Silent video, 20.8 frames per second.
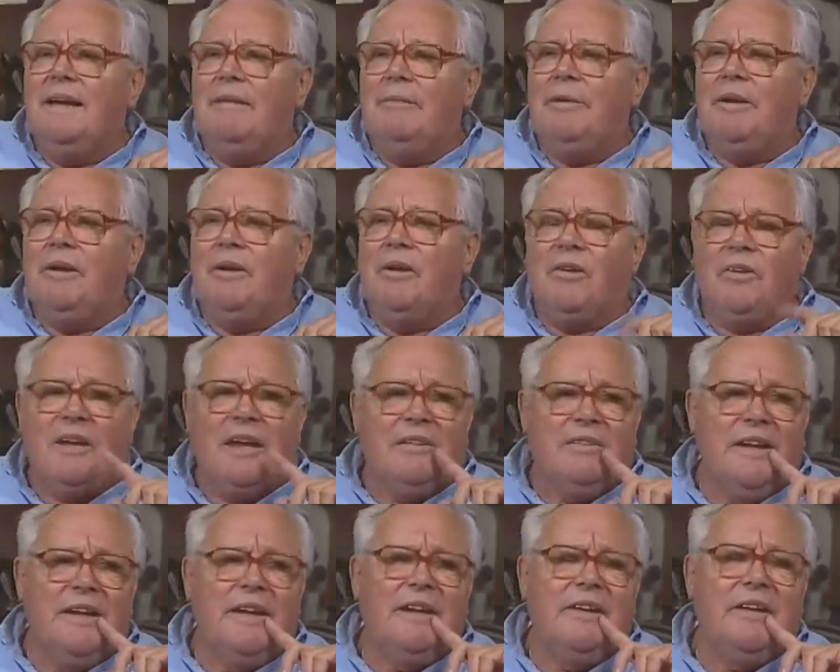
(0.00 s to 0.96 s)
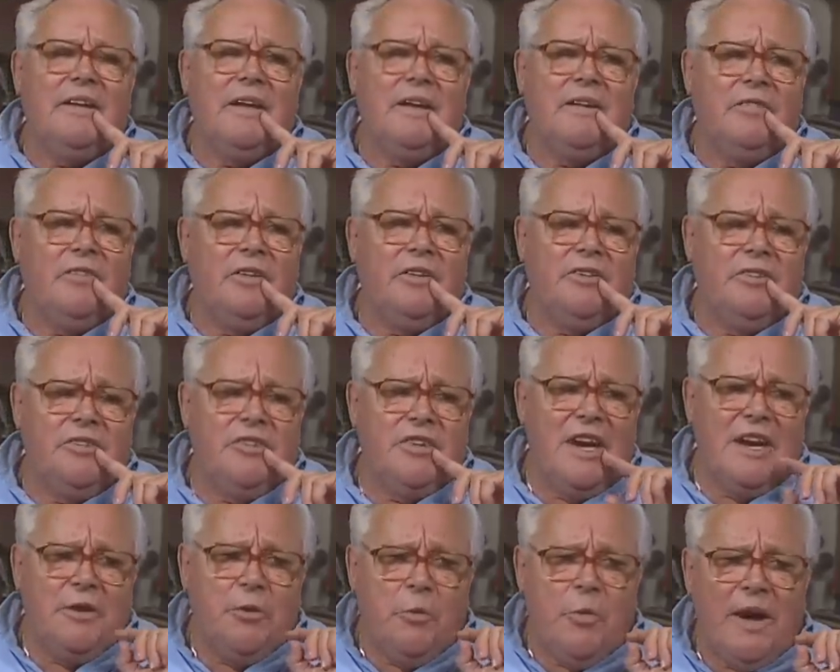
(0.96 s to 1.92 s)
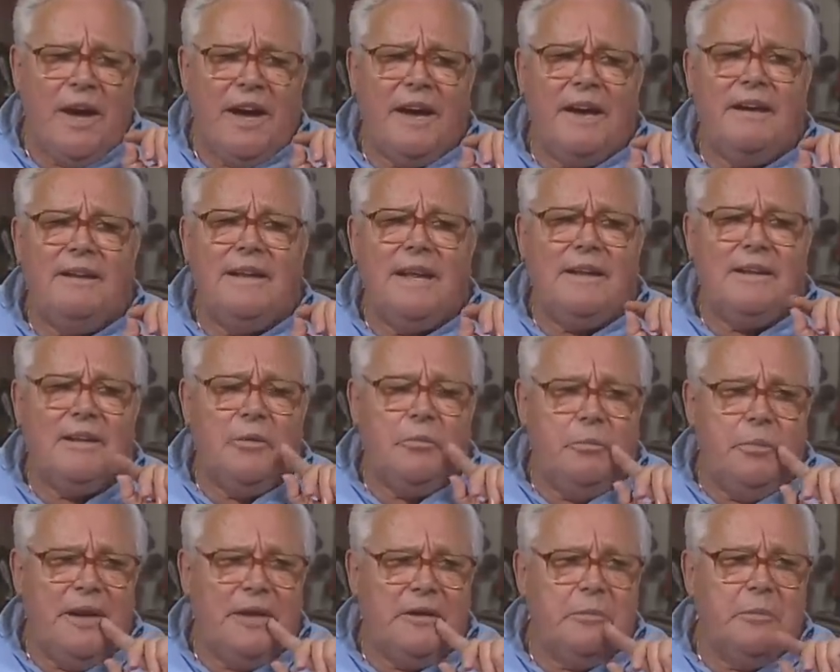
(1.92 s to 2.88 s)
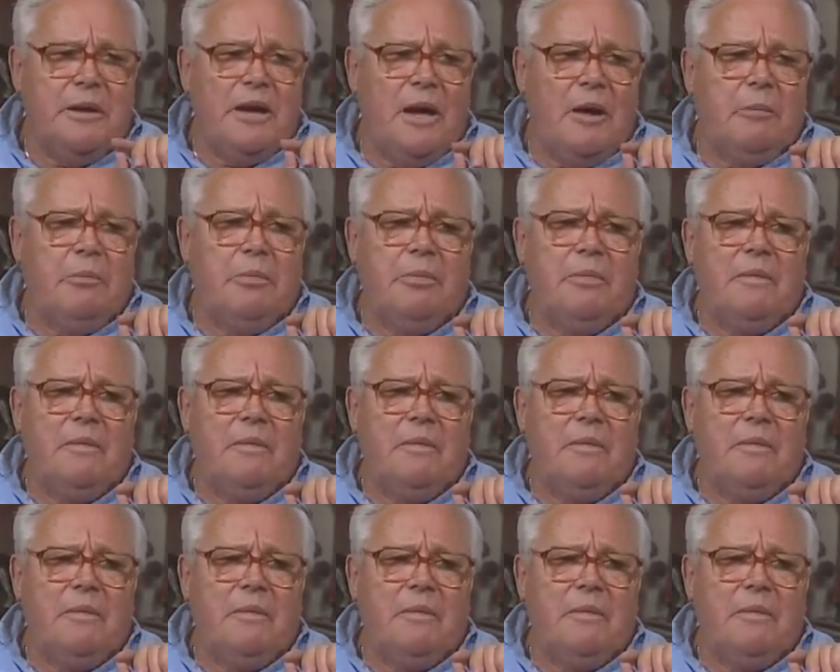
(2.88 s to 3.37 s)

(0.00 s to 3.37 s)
because I think it is in January that they picked me up,